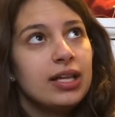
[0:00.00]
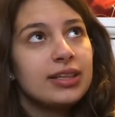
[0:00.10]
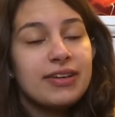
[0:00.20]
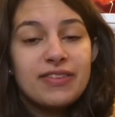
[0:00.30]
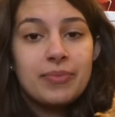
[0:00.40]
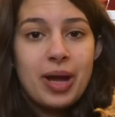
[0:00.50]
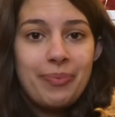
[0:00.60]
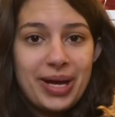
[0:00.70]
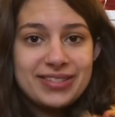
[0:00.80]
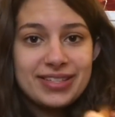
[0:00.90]
living my
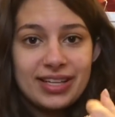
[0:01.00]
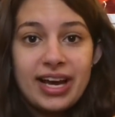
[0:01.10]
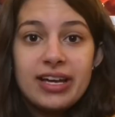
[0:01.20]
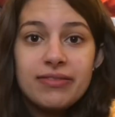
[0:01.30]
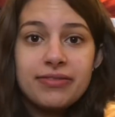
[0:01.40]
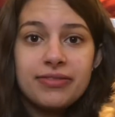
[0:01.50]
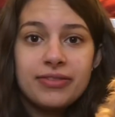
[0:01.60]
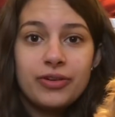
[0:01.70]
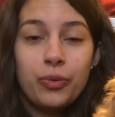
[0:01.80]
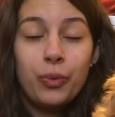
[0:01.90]
best
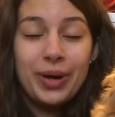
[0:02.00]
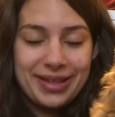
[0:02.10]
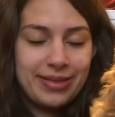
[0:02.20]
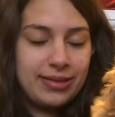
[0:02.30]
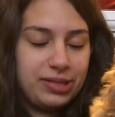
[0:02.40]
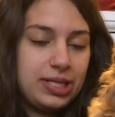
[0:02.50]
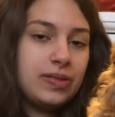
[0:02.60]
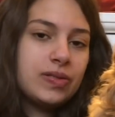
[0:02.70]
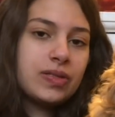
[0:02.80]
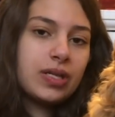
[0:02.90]
life with
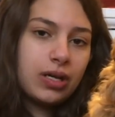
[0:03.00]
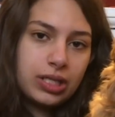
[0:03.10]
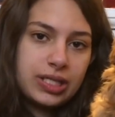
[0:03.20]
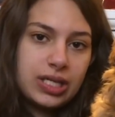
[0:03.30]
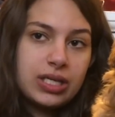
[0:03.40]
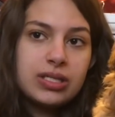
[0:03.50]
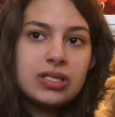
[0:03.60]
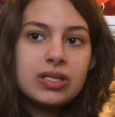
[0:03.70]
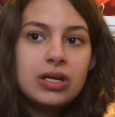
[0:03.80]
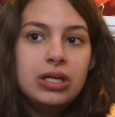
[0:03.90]
these
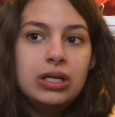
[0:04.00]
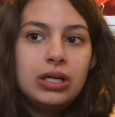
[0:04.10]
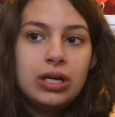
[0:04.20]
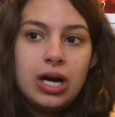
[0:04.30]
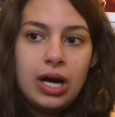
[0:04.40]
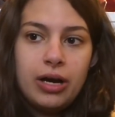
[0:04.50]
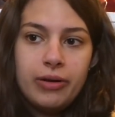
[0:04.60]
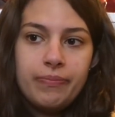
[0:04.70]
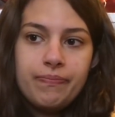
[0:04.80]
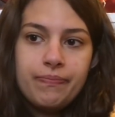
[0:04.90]
illnesses.
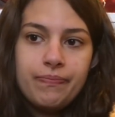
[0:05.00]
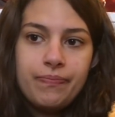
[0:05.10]
And